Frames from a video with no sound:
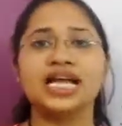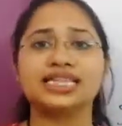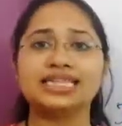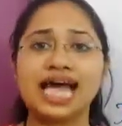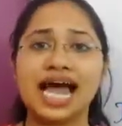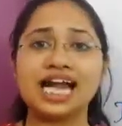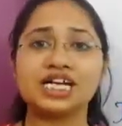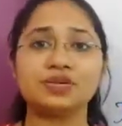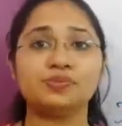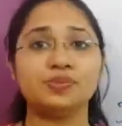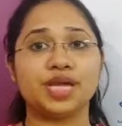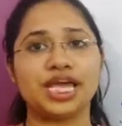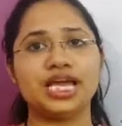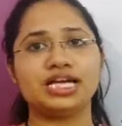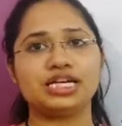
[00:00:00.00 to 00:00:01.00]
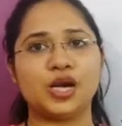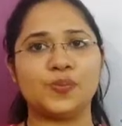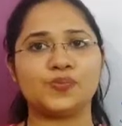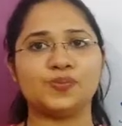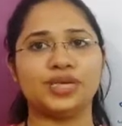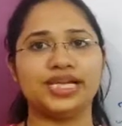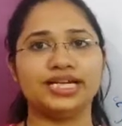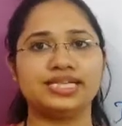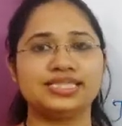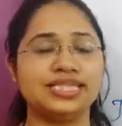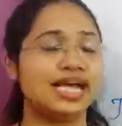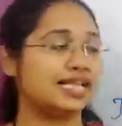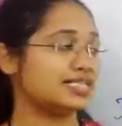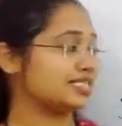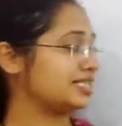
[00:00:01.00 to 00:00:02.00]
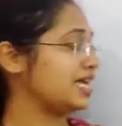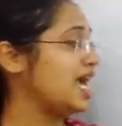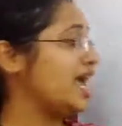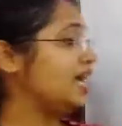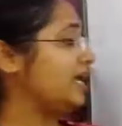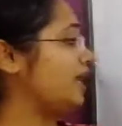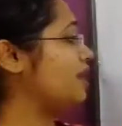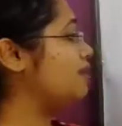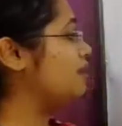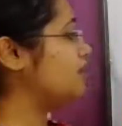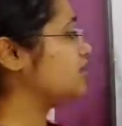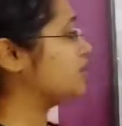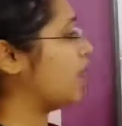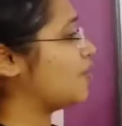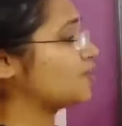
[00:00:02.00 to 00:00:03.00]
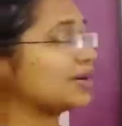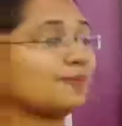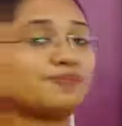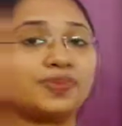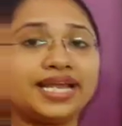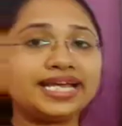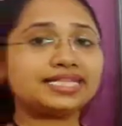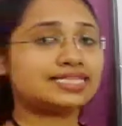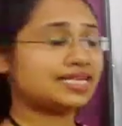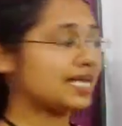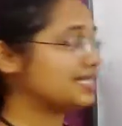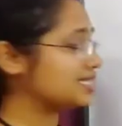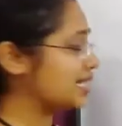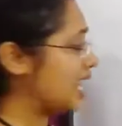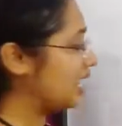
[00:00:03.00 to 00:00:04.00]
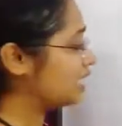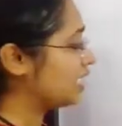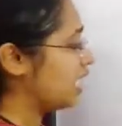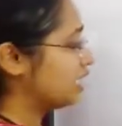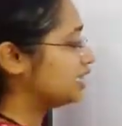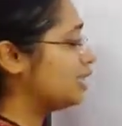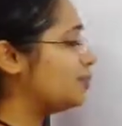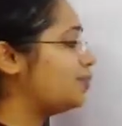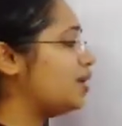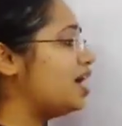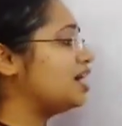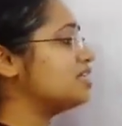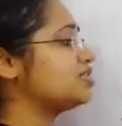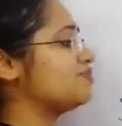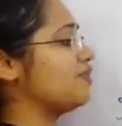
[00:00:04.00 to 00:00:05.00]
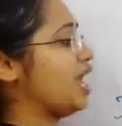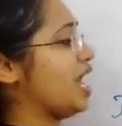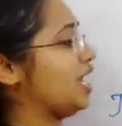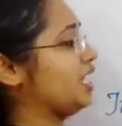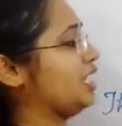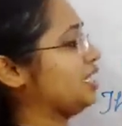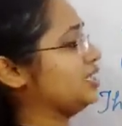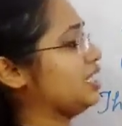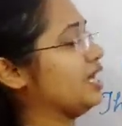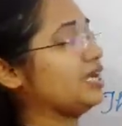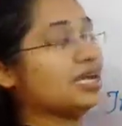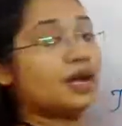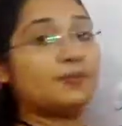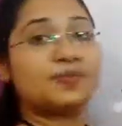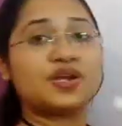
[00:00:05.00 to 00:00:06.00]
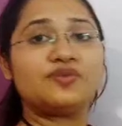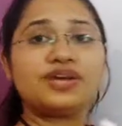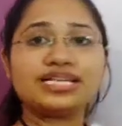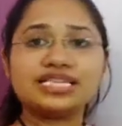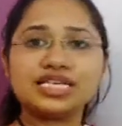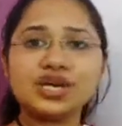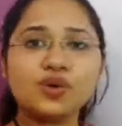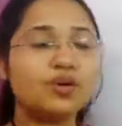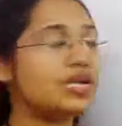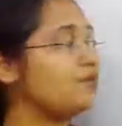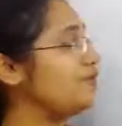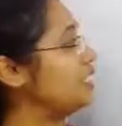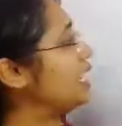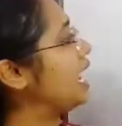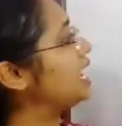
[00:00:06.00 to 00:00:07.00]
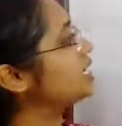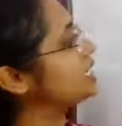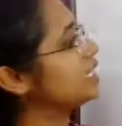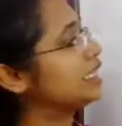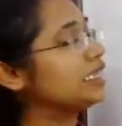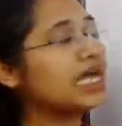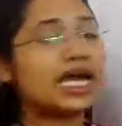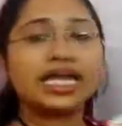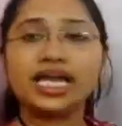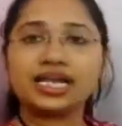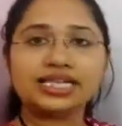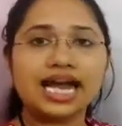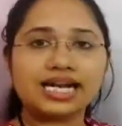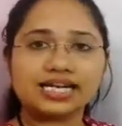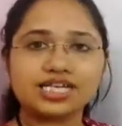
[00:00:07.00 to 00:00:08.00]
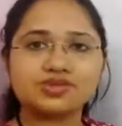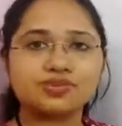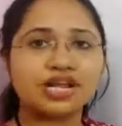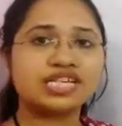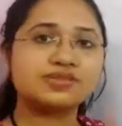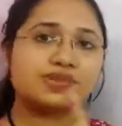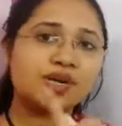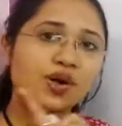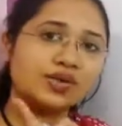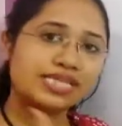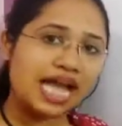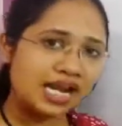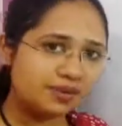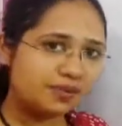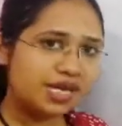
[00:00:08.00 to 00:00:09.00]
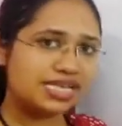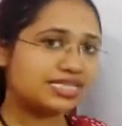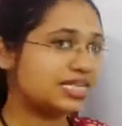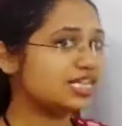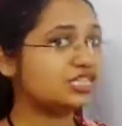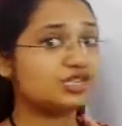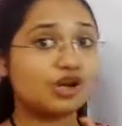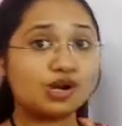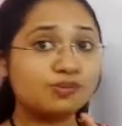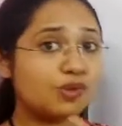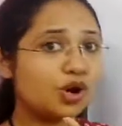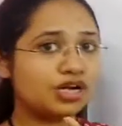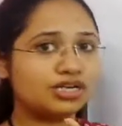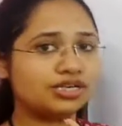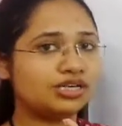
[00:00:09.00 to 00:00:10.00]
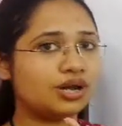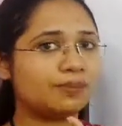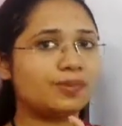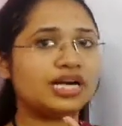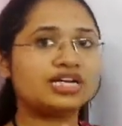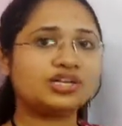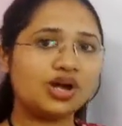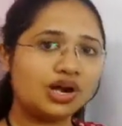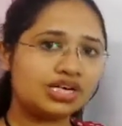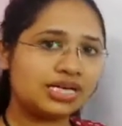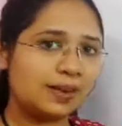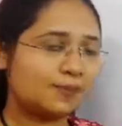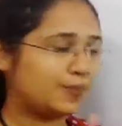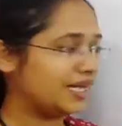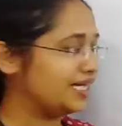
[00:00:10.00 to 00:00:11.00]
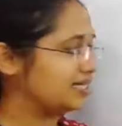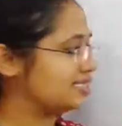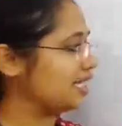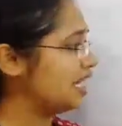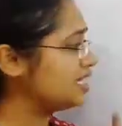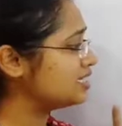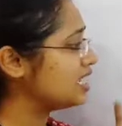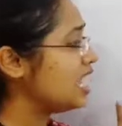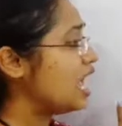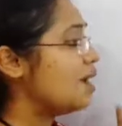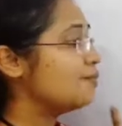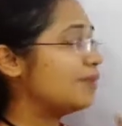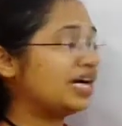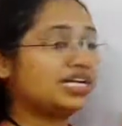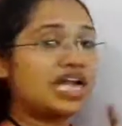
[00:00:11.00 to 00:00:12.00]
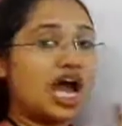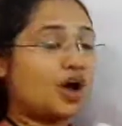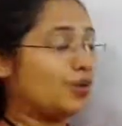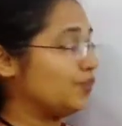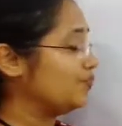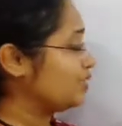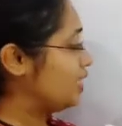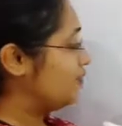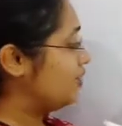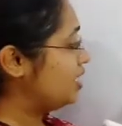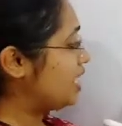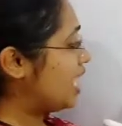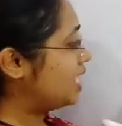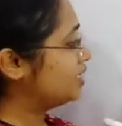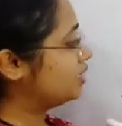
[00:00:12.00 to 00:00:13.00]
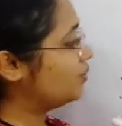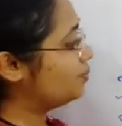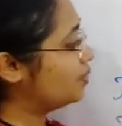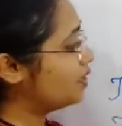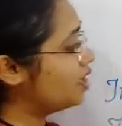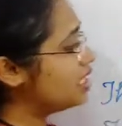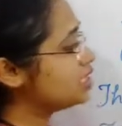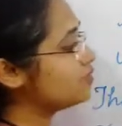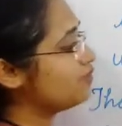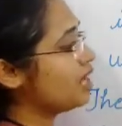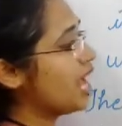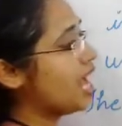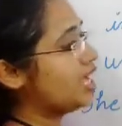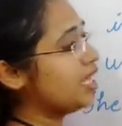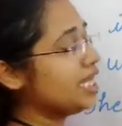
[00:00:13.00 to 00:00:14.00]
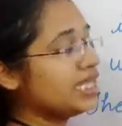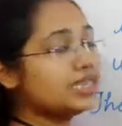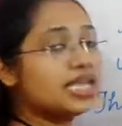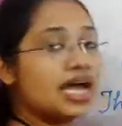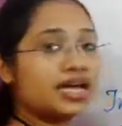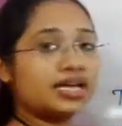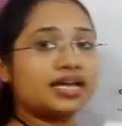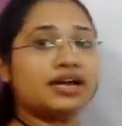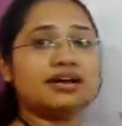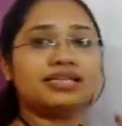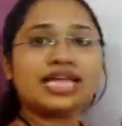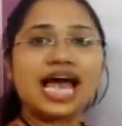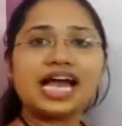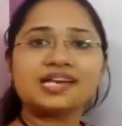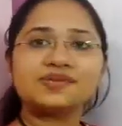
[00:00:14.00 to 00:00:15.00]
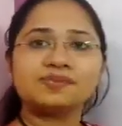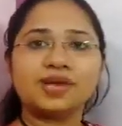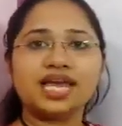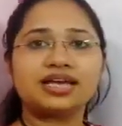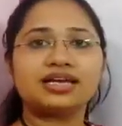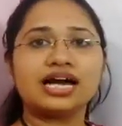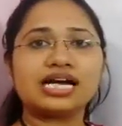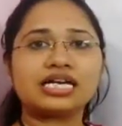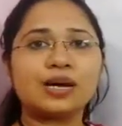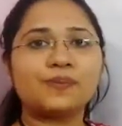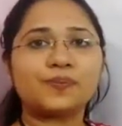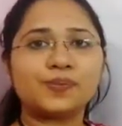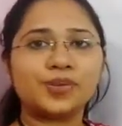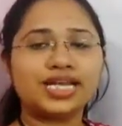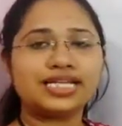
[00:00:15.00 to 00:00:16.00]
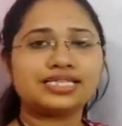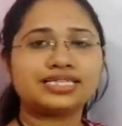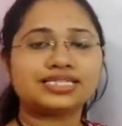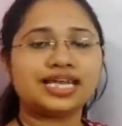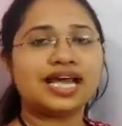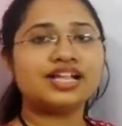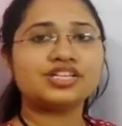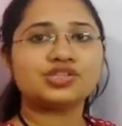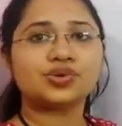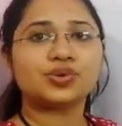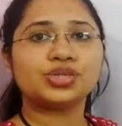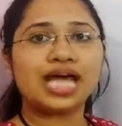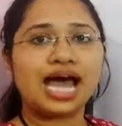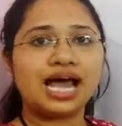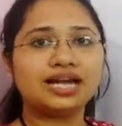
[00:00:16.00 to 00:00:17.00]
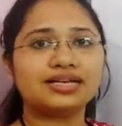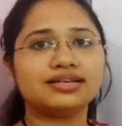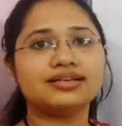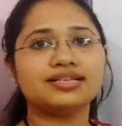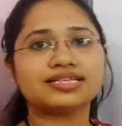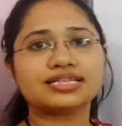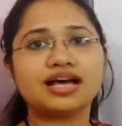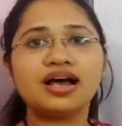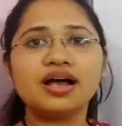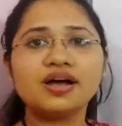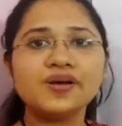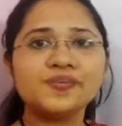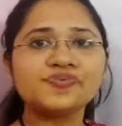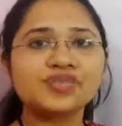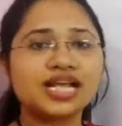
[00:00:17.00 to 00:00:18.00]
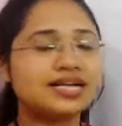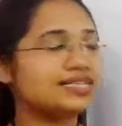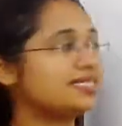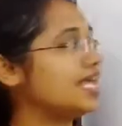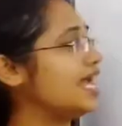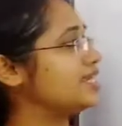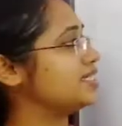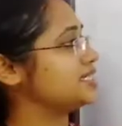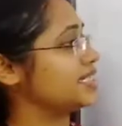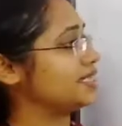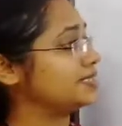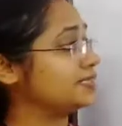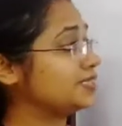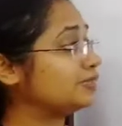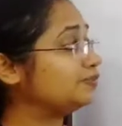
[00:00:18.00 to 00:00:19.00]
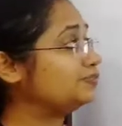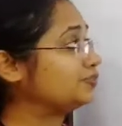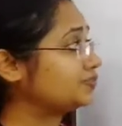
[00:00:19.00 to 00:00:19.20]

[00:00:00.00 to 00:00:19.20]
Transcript: that make complete sense. Here now complete sense, like the birds fly in the air. Previously only we write in the air, that is phrase, because that makes sense but not complete sense. But now we write the birds fly in the air, that make a complete sense, so that is a sentence.